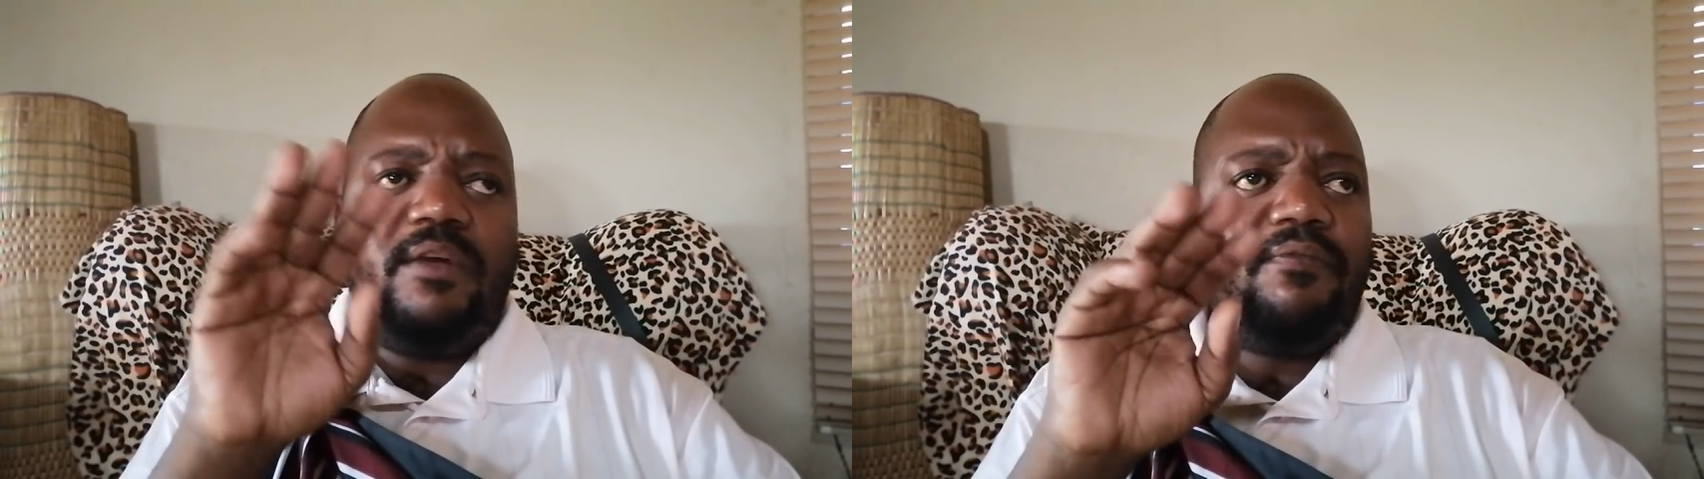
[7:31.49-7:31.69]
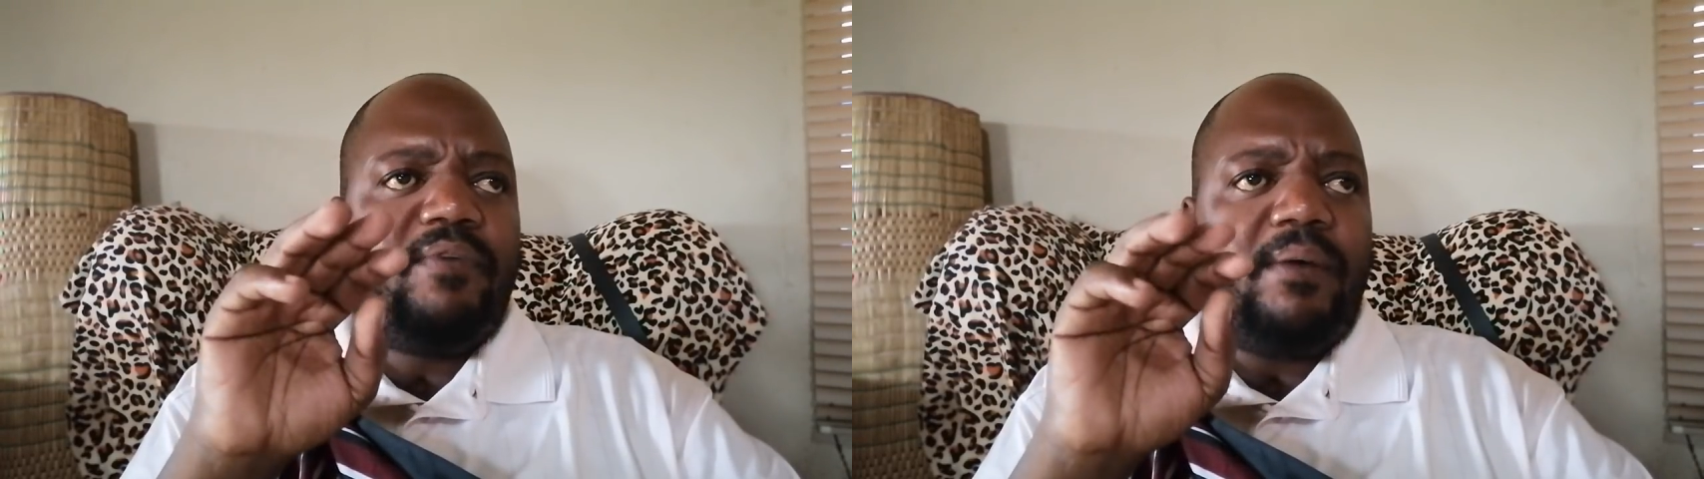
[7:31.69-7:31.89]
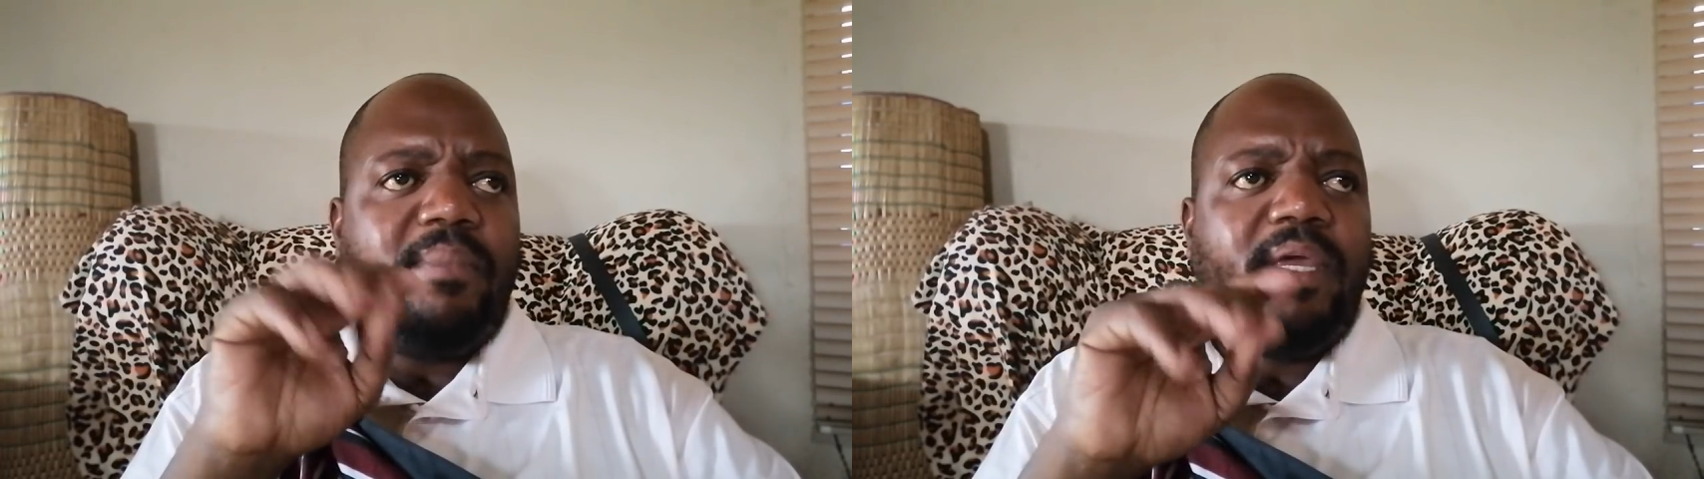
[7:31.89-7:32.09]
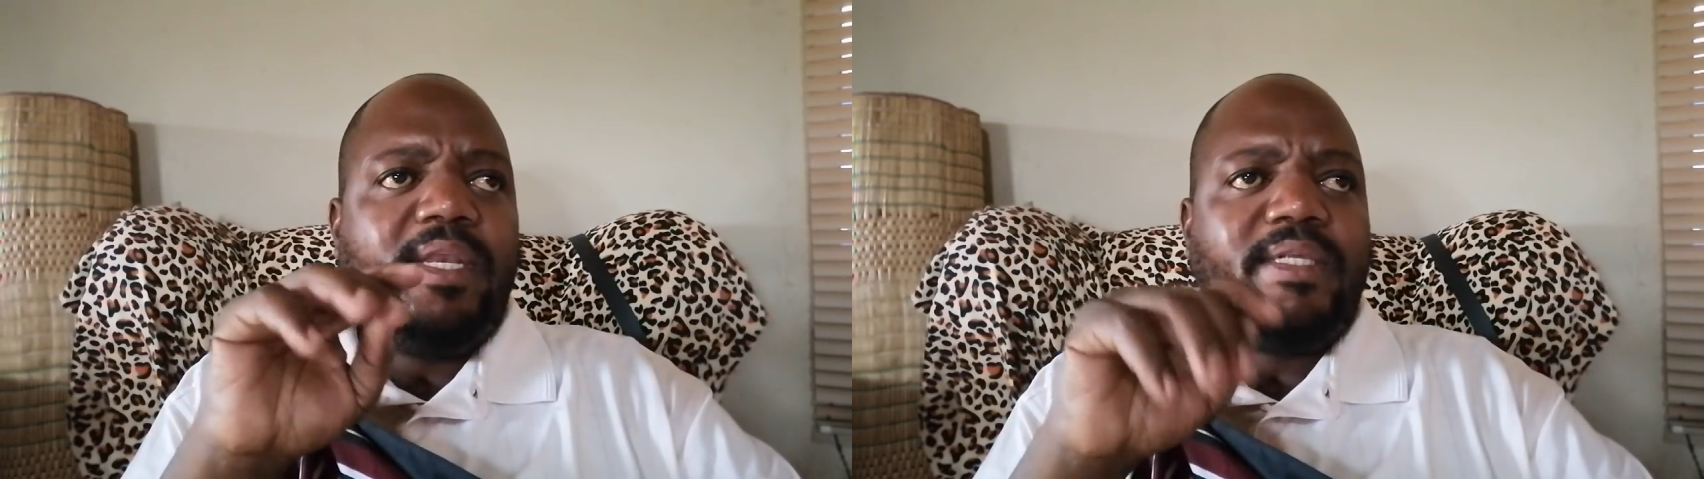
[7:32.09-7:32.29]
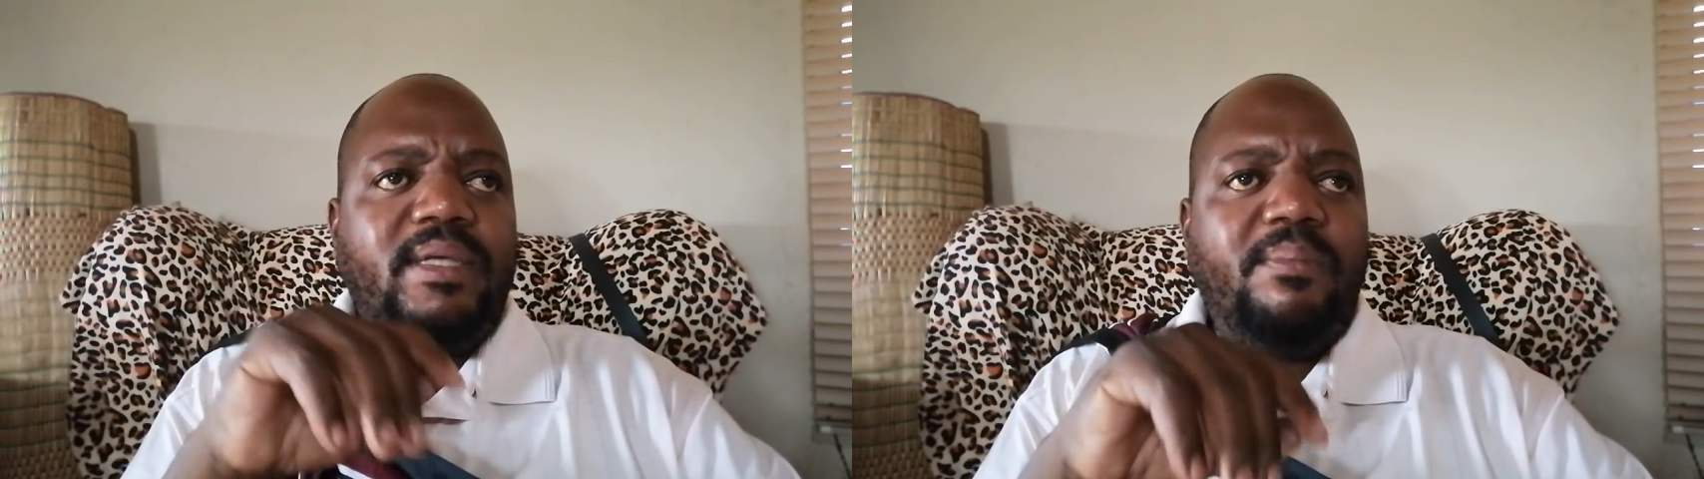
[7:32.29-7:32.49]
if I make
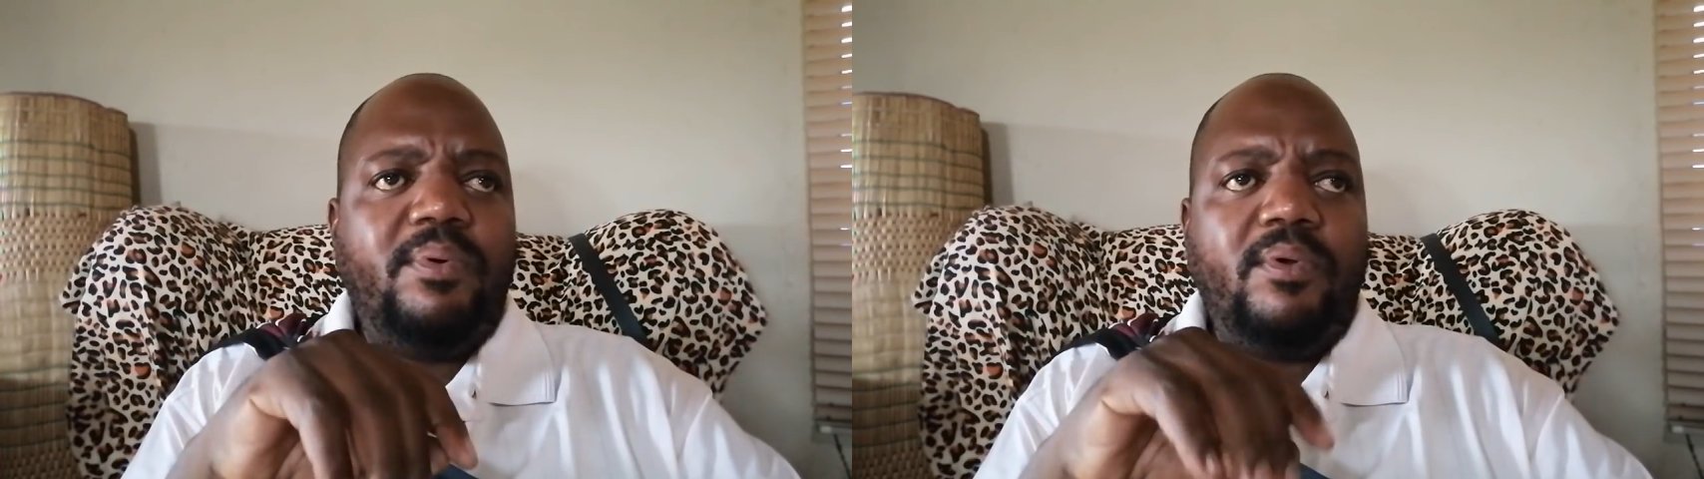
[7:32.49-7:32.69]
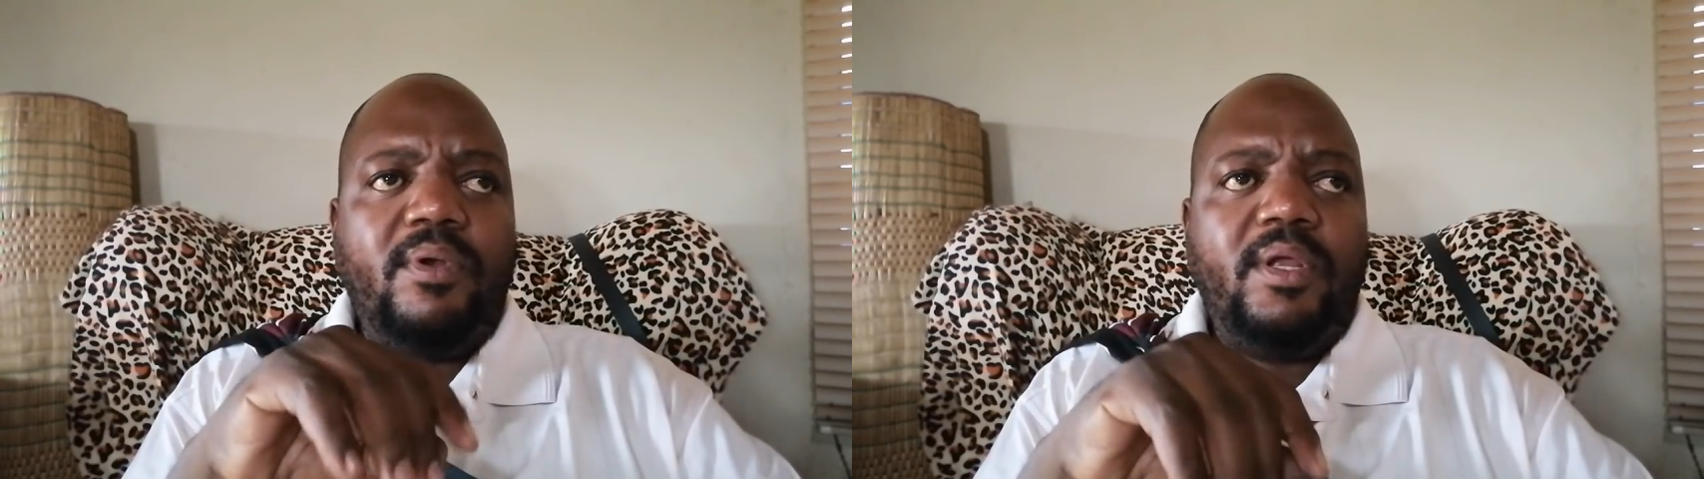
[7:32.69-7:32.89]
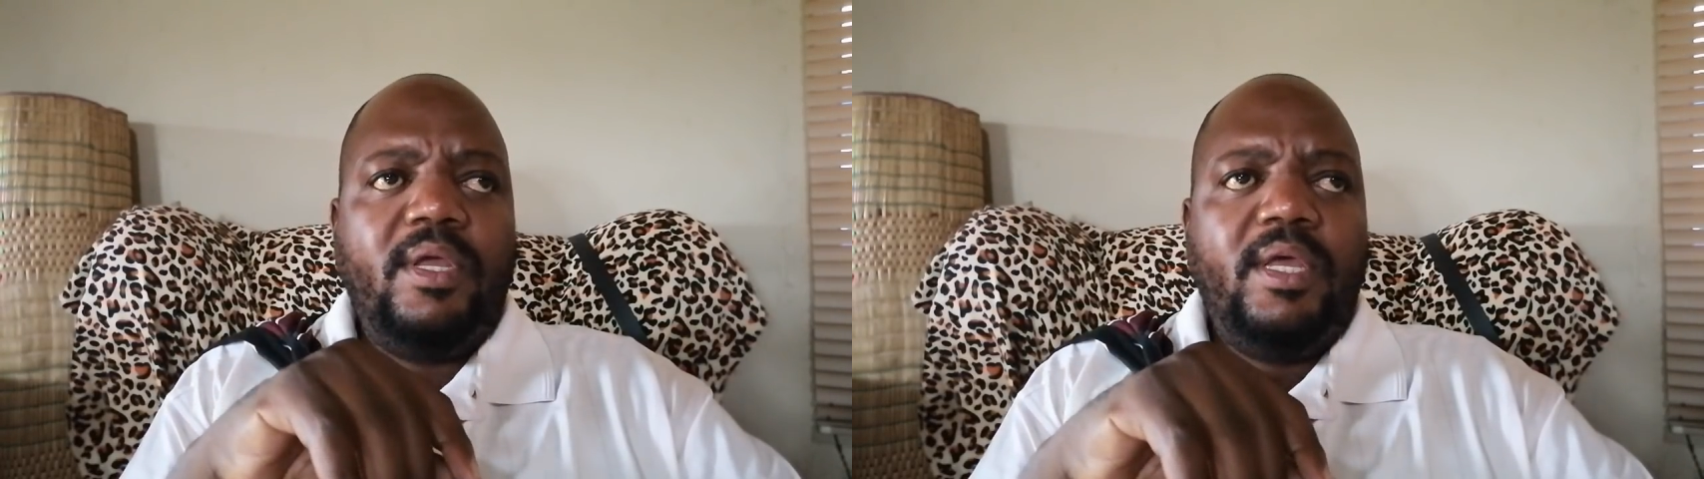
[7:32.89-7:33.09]
an example